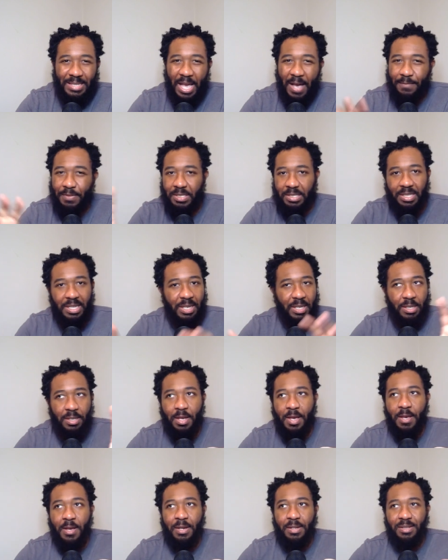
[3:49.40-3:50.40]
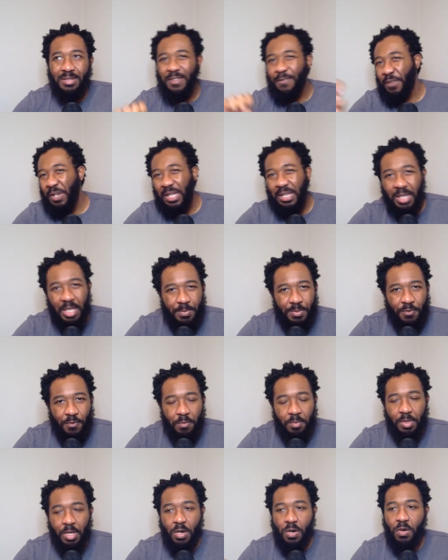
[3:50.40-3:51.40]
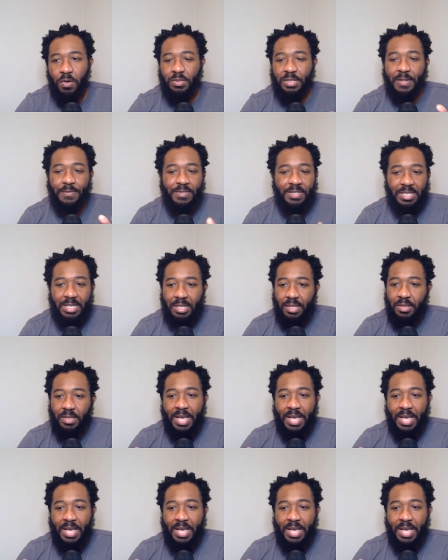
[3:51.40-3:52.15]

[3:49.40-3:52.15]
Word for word: I've seen different clips from those. I've seen the